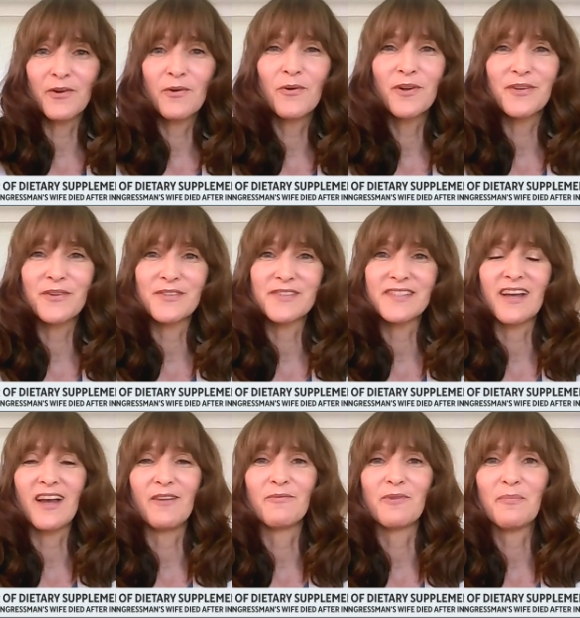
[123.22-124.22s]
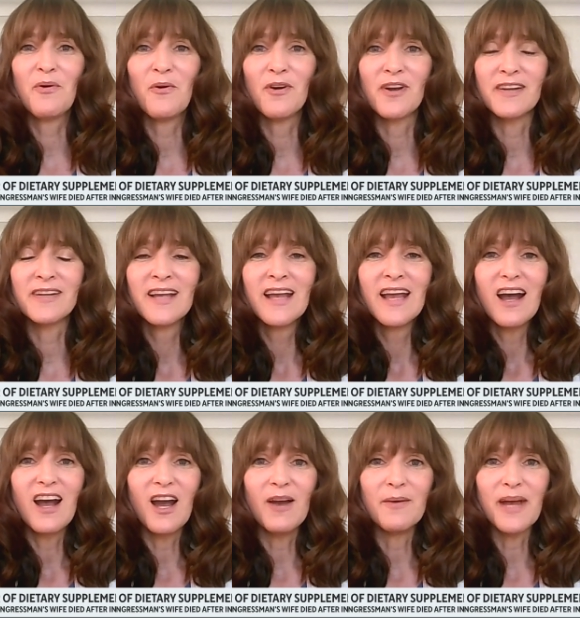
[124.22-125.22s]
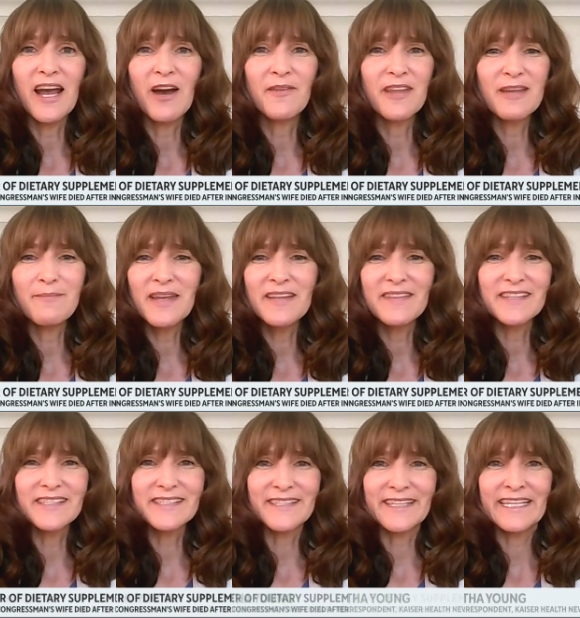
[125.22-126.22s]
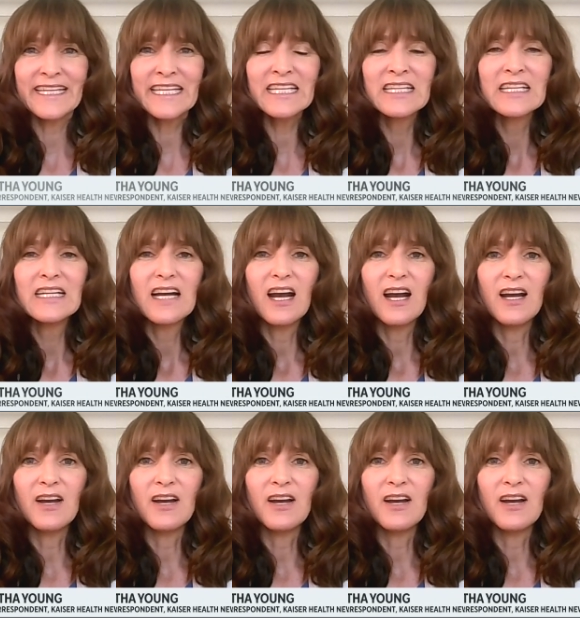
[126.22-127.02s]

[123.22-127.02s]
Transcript: so the coroner's report, how they made this link,